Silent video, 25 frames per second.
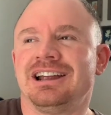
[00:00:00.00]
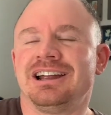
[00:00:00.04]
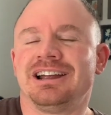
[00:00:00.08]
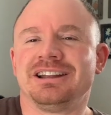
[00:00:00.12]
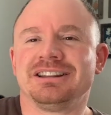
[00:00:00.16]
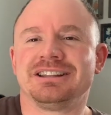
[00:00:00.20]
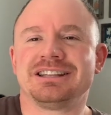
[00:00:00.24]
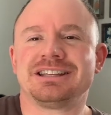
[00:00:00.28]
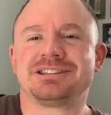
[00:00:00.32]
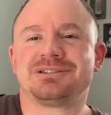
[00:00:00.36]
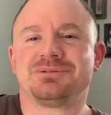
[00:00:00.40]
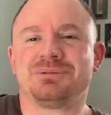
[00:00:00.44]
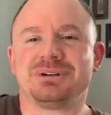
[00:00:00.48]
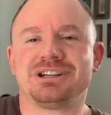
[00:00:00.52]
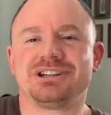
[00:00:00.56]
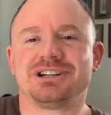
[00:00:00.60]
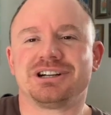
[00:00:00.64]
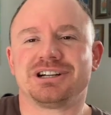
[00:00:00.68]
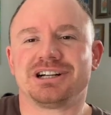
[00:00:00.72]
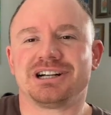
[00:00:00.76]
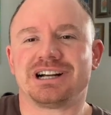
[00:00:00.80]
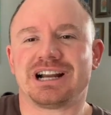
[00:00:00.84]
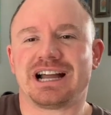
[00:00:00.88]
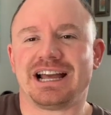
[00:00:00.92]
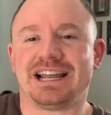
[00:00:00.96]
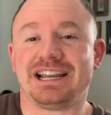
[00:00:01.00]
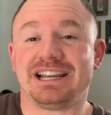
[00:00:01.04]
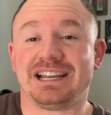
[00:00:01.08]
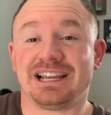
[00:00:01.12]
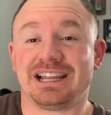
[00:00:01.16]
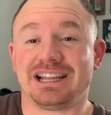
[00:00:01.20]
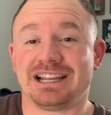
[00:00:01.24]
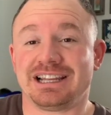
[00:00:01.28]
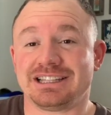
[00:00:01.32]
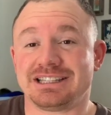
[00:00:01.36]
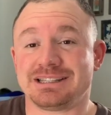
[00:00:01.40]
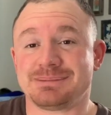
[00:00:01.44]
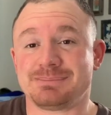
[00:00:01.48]
this winter I
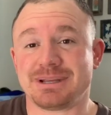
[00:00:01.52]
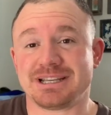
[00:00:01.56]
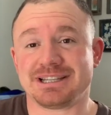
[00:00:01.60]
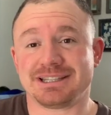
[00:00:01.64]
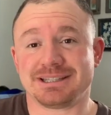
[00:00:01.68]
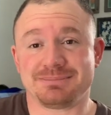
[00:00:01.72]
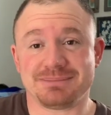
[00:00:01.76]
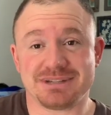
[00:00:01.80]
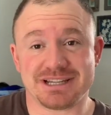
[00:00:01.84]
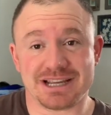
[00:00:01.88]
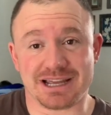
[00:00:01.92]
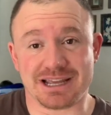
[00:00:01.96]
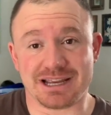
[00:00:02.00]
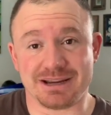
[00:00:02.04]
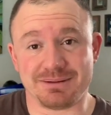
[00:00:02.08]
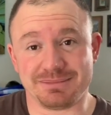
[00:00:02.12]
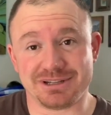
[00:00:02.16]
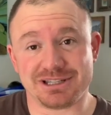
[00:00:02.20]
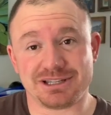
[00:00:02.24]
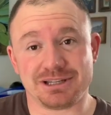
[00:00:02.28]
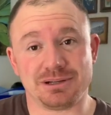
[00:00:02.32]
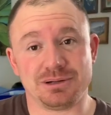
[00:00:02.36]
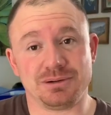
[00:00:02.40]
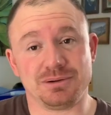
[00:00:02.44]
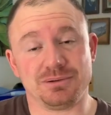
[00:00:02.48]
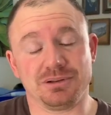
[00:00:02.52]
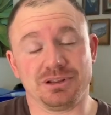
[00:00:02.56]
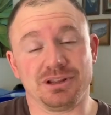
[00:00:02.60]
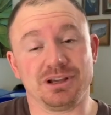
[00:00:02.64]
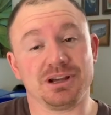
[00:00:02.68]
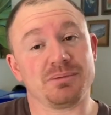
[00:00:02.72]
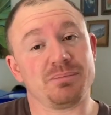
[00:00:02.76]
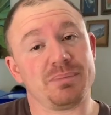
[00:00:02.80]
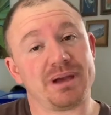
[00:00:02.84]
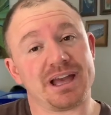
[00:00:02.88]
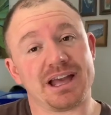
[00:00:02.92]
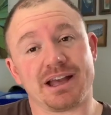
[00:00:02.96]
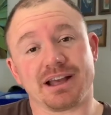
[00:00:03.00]
spent some time to
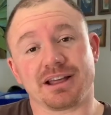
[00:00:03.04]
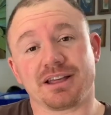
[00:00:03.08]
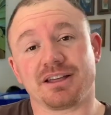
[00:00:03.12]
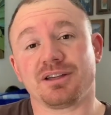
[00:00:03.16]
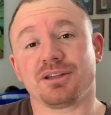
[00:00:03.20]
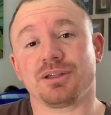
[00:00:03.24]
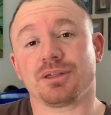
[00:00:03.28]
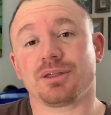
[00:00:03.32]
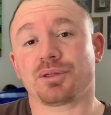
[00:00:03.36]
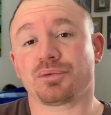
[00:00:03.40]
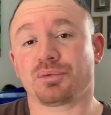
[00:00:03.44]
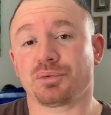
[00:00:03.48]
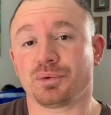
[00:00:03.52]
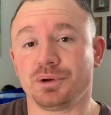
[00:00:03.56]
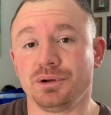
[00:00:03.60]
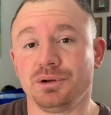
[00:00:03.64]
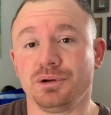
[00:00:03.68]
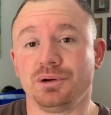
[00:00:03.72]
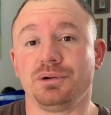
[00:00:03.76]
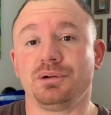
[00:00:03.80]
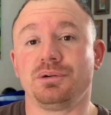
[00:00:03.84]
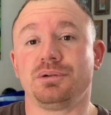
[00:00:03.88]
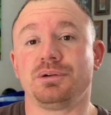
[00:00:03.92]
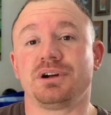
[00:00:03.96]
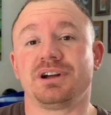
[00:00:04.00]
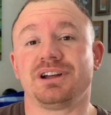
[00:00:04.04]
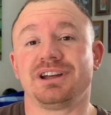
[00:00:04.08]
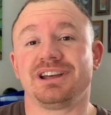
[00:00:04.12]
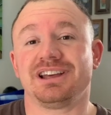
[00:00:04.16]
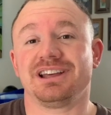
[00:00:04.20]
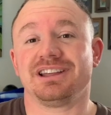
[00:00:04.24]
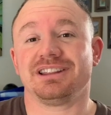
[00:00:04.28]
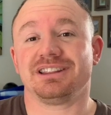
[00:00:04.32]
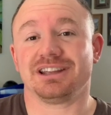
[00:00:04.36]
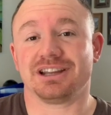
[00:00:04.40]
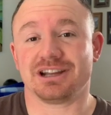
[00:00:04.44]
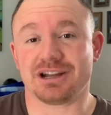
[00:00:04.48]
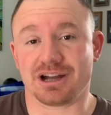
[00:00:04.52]
look back through
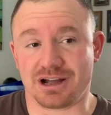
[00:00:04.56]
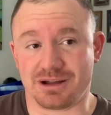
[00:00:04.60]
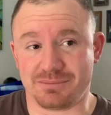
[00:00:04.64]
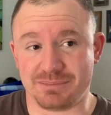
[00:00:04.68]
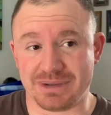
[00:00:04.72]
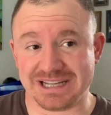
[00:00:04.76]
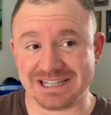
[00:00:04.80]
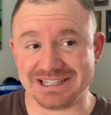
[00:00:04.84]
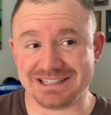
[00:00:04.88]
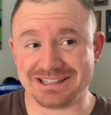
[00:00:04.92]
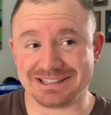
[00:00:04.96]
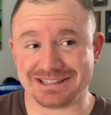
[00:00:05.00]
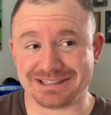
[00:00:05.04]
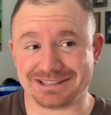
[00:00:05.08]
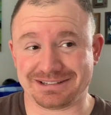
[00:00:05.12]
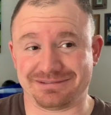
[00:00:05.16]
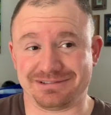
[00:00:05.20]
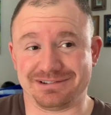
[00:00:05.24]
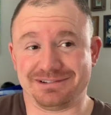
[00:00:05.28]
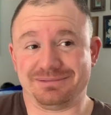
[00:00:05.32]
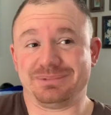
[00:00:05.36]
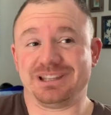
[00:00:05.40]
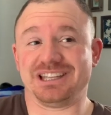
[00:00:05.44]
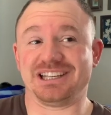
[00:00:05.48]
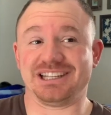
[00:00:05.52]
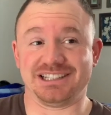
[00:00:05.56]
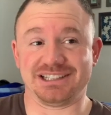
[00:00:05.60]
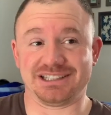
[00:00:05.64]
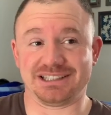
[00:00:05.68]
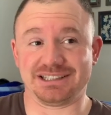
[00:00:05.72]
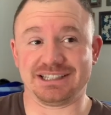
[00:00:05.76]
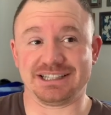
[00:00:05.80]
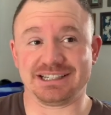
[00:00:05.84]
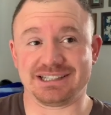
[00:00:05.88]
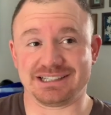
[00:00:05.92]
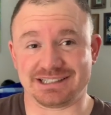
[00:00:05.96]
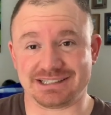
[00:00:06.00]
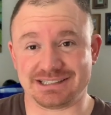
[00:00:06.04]
the comments from like the
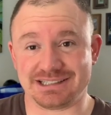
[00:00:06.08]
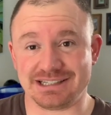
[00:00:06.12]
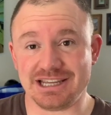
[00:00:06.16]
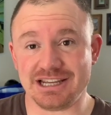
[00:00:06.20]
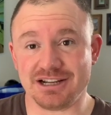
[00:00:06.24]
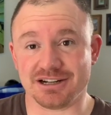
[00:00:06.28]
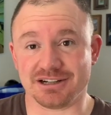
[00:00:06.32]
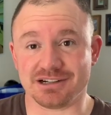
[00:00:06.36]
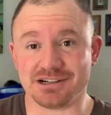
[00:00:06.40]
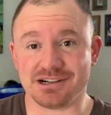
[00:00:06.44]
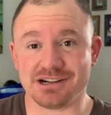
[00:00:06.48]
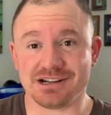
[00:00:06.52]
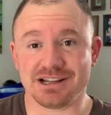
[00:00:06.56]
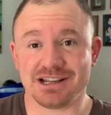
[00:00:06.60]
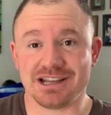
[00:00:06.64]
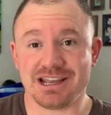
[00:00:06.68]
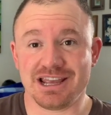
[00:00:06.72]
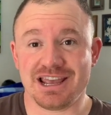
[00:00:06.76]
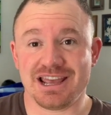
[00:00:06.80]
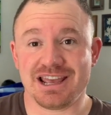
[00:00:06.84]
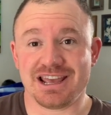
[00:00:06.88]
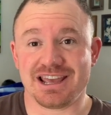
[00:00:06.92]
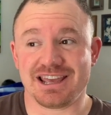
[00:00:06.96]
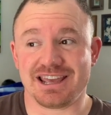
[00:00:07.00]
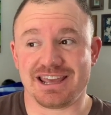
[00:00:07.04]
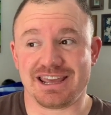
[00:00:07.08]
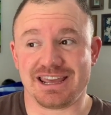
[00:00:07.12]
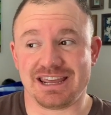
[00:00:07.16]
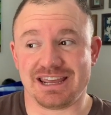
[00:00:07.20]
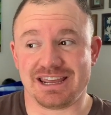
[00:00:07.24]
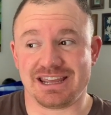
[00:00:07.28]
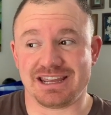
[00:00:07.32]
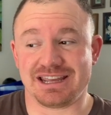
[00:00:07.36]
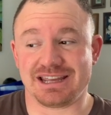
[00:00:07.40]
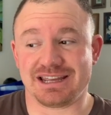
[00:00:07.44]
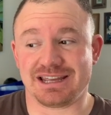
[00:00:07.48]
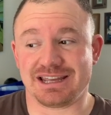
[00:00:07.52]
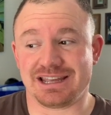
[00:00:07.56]
last year,
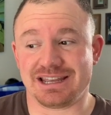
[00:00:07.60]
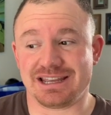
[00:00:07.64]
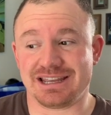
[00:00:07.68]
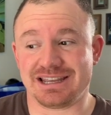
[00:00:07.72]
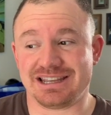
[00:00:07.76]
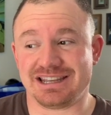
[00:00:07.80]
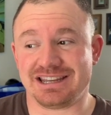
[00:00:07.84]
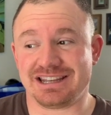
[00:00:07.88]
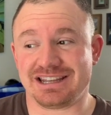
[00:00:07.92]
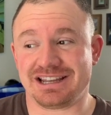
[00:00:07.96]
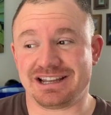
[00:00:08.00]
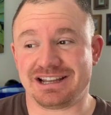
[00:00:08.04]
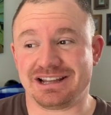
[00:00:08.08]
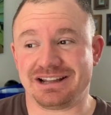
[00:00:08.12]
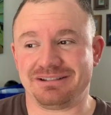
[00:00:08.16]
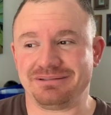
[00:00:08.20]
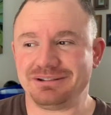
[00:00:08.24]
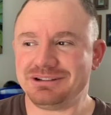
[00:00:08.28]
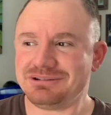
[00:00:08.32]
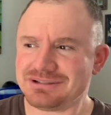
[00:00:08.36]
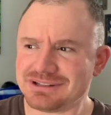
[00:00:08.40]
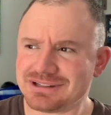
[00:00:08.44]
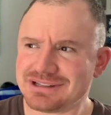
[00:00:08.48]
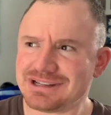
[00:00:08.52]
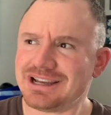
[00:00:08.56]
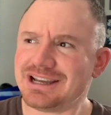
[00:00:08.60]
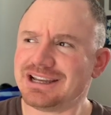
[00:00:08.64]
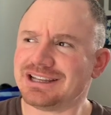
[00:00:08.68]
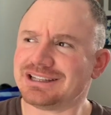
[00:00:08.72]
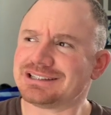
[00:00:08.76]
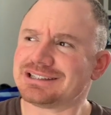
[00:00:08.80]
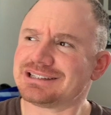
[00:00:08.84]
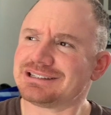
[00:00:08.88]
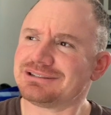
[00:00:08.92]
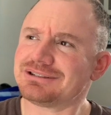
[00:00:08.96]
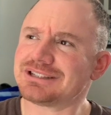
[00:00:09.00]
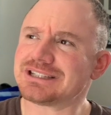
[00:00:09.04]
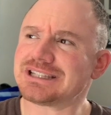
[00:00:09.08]
and it was
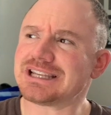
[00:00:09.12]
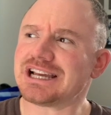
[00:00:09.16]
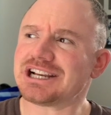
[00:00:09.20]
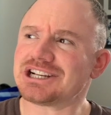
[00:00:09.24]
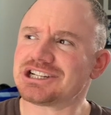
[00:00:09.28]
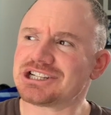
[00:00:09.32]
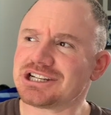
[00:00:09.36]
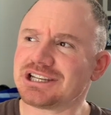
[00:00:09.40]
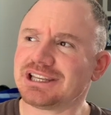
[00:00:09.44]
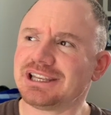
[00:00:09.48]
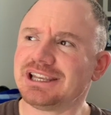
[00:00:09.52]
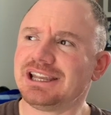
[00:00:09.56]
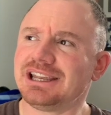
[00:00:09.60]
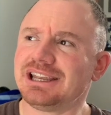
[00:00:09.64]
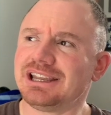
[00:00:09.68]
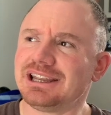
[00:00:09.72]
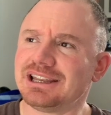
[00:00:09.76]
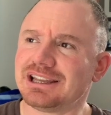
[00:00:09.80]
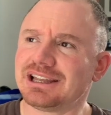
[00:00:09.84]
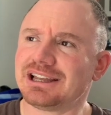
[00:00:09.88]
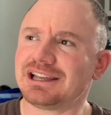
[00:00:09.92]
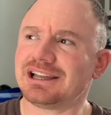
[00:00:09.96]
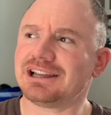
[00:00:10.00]
nice. It was actually